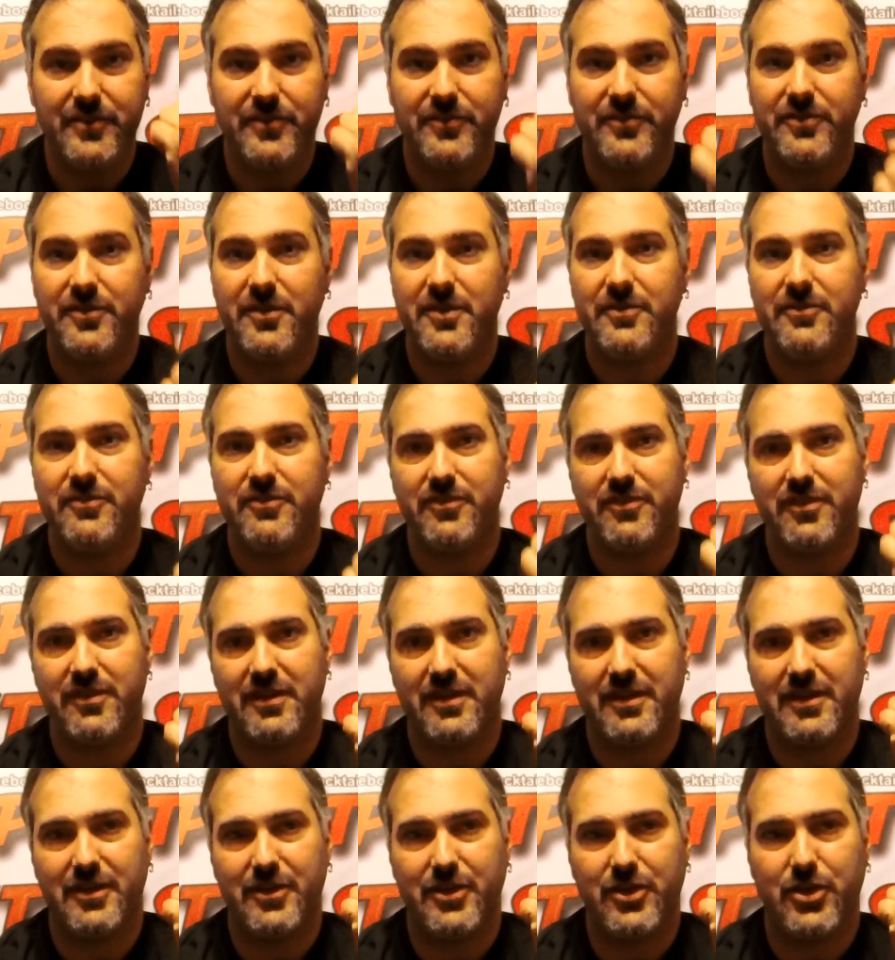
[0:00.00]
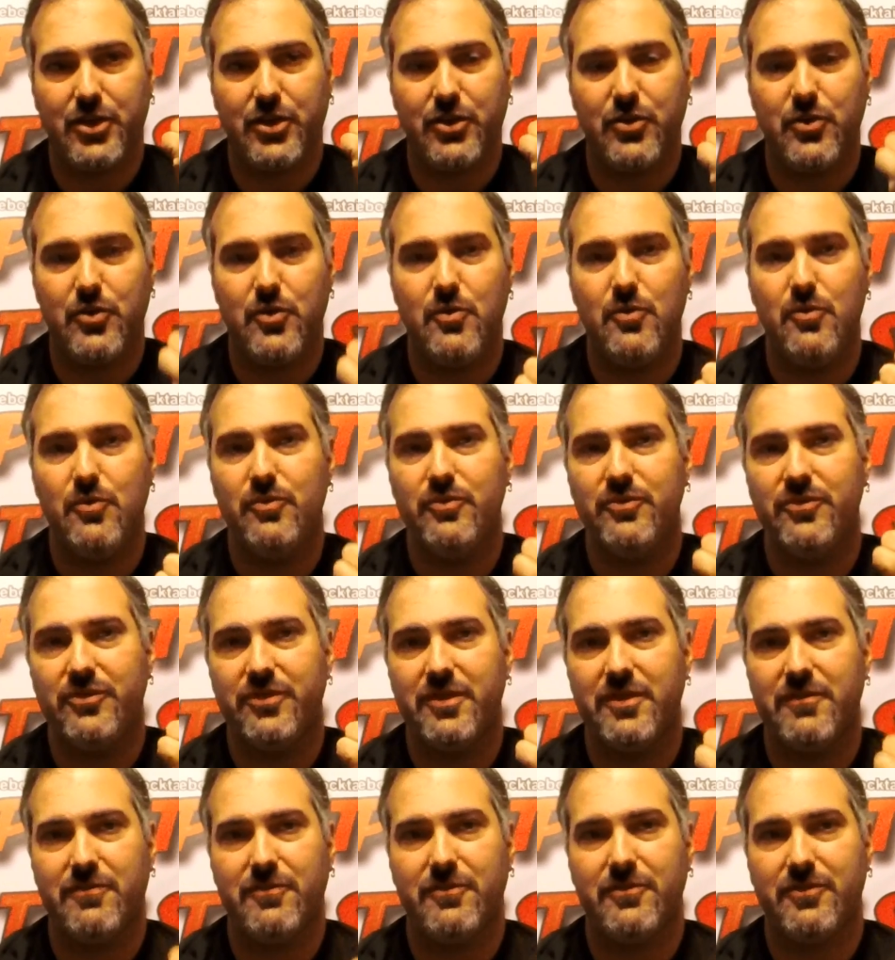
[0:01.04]
such a huge
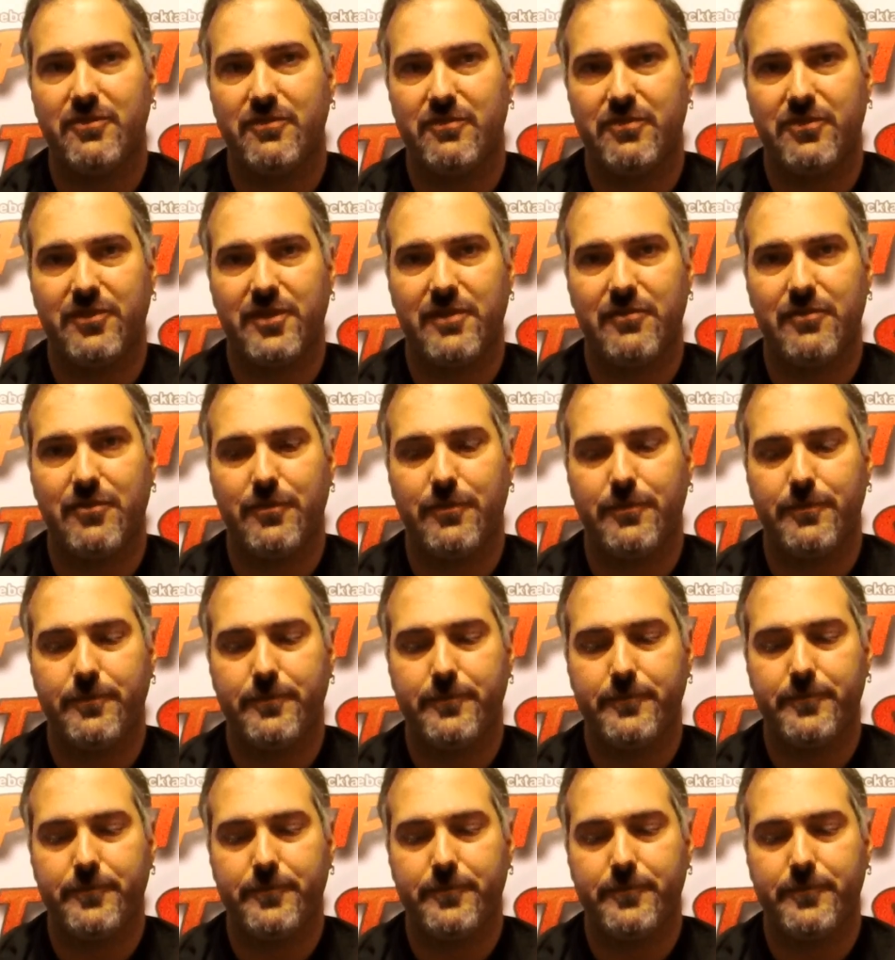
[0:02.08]
difference in flavor.